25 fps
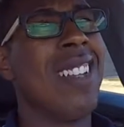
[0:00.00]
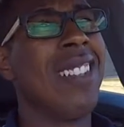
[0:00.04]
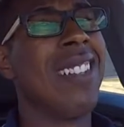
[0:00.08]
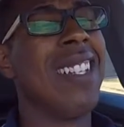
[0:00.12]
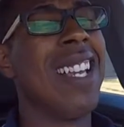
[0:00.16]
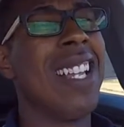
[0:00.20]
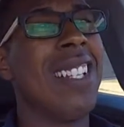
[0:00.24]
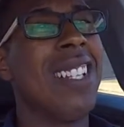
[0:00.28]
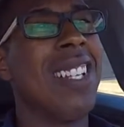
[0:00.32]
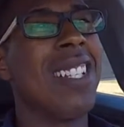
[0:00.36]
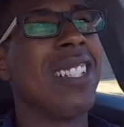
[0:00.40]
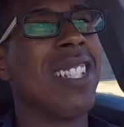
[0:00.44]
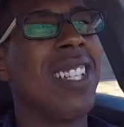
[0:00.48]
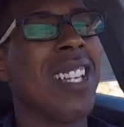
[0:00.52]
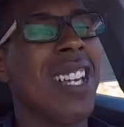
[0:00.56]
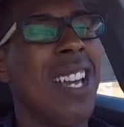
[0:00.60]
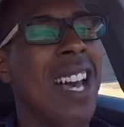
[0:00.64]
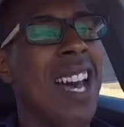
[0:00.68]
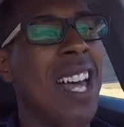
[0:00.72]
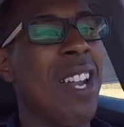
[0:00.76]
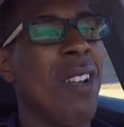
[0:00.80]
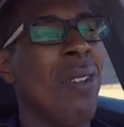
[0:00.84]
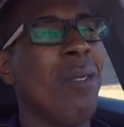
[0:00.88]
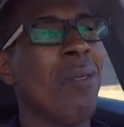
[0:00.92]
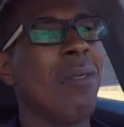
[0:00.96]
that doesn't,
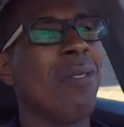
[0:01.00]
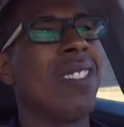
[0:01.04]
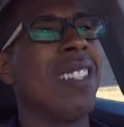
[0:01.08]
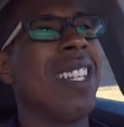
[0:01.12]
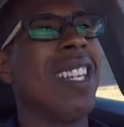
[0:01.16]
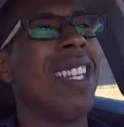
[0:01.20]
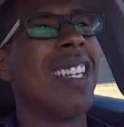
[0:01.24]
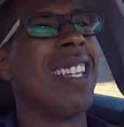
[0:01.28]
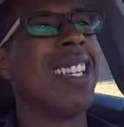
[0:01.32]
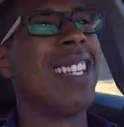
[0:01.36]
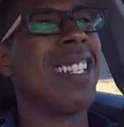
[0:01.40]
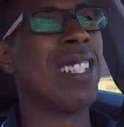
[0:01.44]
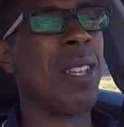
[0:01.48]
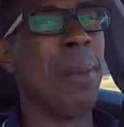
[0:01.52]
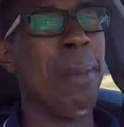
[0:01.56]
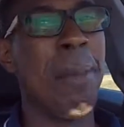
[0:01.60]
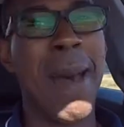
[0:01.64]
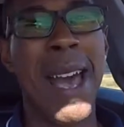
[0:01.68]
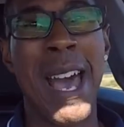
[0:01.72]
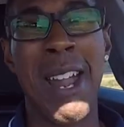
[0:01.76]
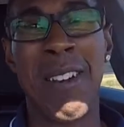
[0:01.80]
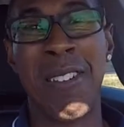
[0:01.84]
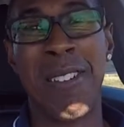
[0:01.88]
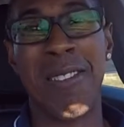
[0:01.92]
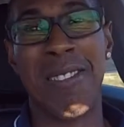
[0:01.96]
I don't think it's a
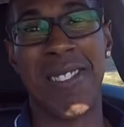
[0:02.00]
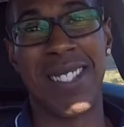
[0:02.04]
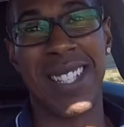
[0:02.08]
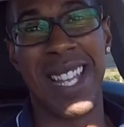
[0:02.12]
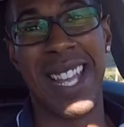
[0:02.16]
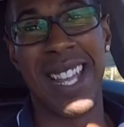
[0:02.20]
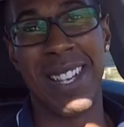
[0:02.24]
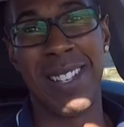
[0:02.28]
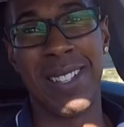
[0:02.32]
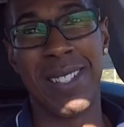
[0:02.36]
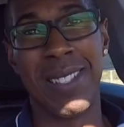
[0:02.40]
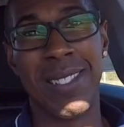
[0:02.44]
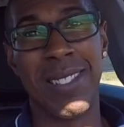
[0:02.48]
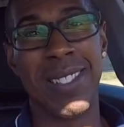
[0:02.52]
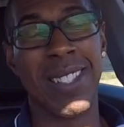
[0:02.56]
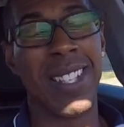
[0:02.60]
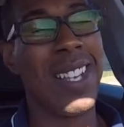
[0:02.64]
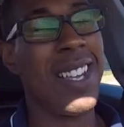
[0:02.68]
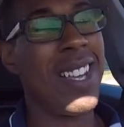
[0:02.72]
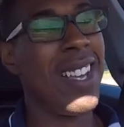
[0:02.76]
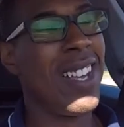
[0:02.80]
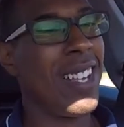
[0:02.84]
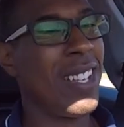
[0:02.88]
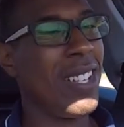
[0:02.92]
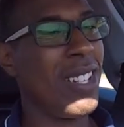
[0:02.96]
matter of sales.
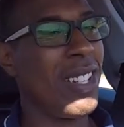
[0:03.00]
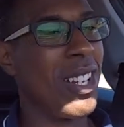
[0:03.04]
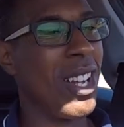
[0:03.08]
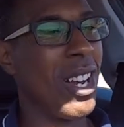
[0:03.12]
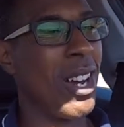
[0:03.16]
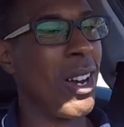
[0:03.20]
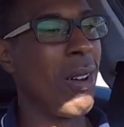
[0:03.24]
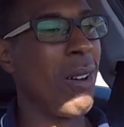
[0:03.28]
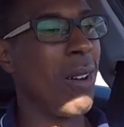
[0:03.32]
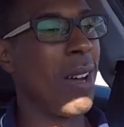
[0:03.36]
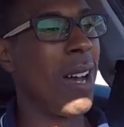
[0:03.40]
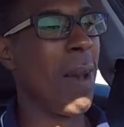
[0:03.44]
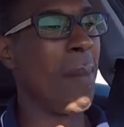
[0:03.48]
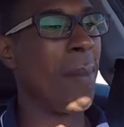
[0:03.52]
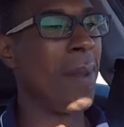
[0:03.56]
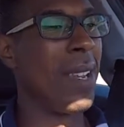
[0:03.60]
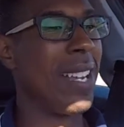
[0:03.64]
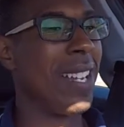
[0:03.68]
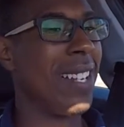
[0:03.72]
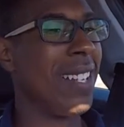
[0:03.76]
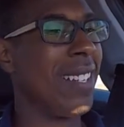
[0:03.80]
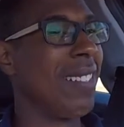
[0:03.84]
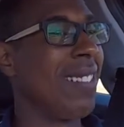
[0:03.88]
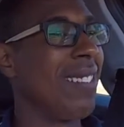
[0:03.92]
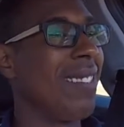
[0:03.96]
You know, I
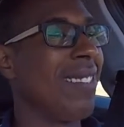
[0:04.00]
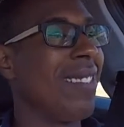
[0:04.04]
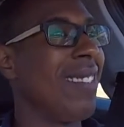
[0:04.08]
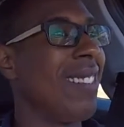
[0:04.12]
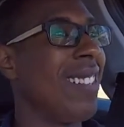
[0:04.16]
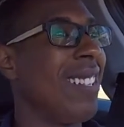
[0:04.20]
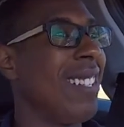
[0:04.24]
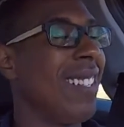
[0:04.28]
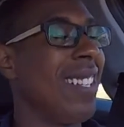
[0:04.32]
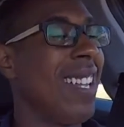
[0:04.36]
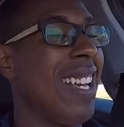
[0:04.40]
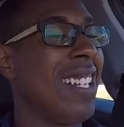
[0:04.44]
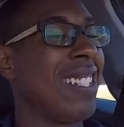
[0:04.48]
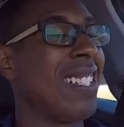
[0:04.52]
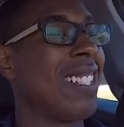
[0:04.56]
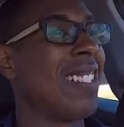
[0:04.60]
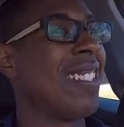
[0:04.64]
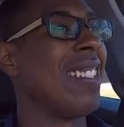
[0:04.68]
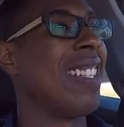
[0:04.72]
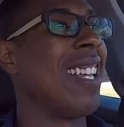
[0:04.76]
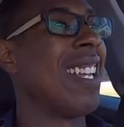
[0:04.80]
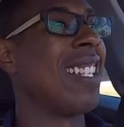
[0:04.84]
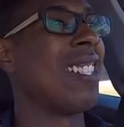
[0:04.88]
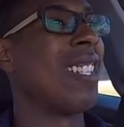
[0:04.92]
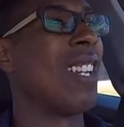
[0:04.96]
mean,
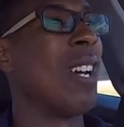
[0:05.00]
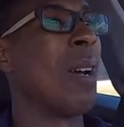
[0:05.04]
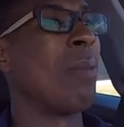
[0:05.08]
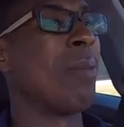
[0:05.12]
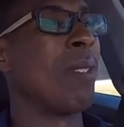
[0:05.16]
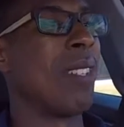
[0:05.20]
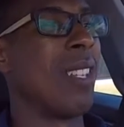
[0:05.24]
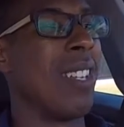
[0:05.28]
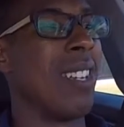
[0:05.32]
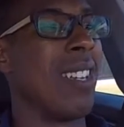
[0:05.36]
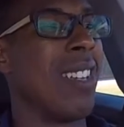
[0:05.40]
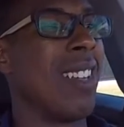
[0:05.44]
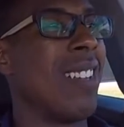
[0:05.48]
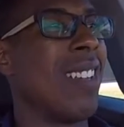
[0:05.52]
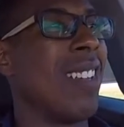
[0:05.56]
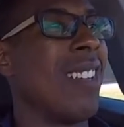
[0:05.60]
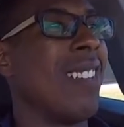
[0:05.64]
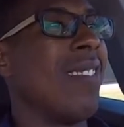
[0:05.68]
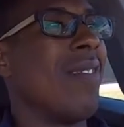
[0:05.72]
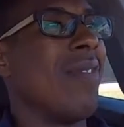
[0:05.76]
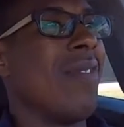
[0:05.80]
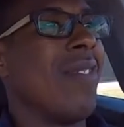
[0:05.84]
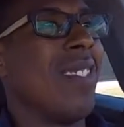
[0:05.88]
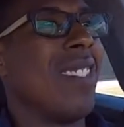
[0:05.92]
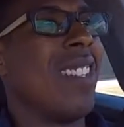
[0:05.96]
that's up
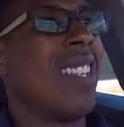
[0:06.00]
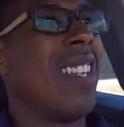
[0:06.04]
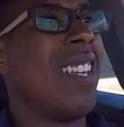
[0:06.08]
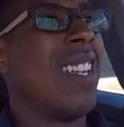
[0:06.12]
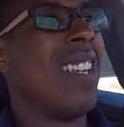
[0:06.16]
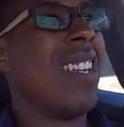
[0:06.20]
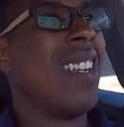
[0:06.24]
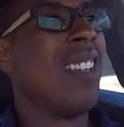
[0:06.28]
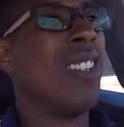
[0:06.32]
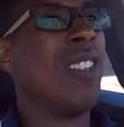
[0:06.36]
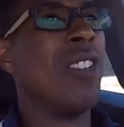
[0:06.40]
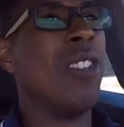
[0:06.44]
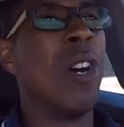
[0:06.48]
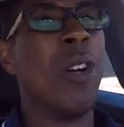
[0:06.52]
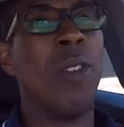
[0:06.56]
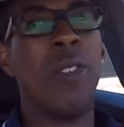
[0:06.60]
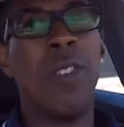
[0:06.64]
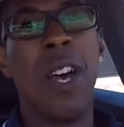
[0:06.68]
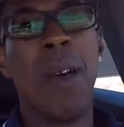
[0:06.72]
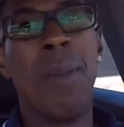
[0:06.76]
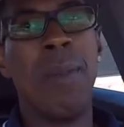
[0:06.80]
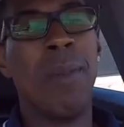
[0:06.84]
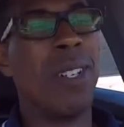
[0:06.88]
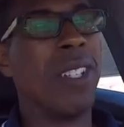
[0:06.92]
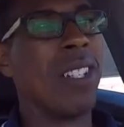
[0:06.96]
to, you know,
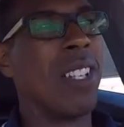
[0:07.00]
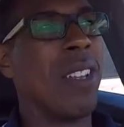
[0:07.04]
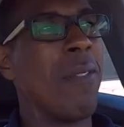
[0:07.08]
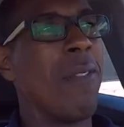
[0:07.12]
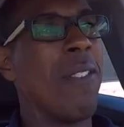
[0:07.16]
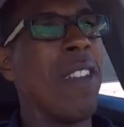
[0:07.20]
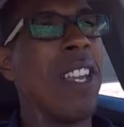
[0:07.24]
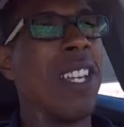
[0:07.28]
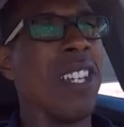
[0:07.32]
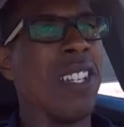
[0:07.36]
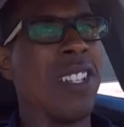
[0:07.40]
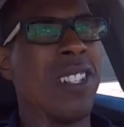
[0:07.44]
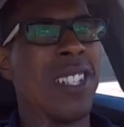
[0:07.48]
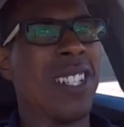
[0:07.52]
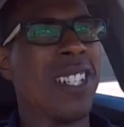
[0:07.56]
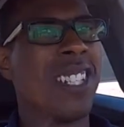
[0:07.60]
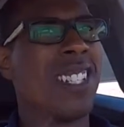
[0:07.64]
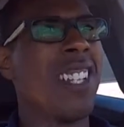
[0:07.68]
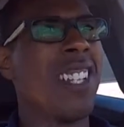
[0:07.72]
numbers and figures and